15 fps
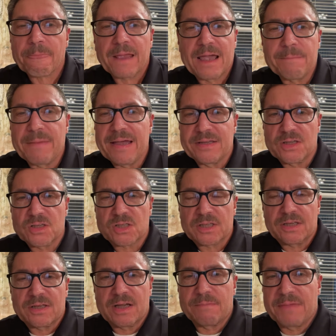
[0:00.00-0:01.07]
It may just
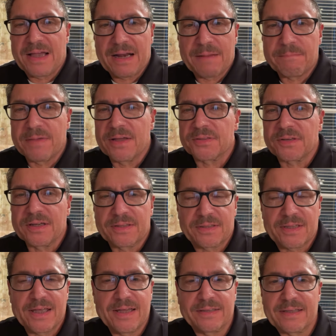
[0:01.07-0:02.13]
end up being a monthly
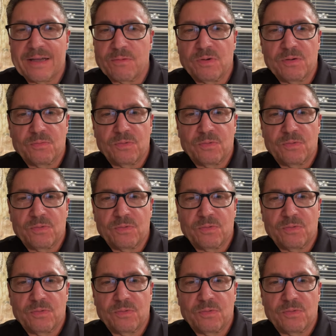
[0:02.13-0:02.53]
thing that we,